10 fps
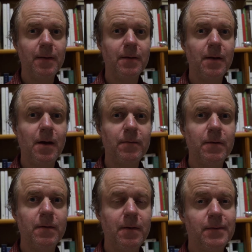the
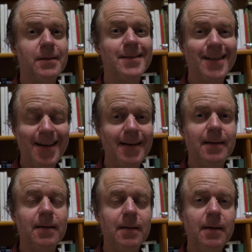novel of
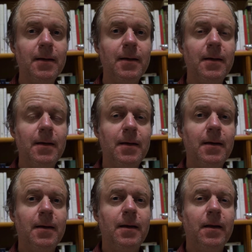society.
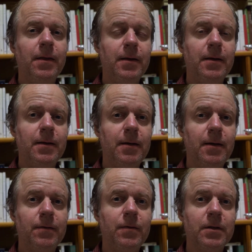
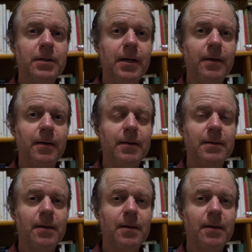That Forget thinks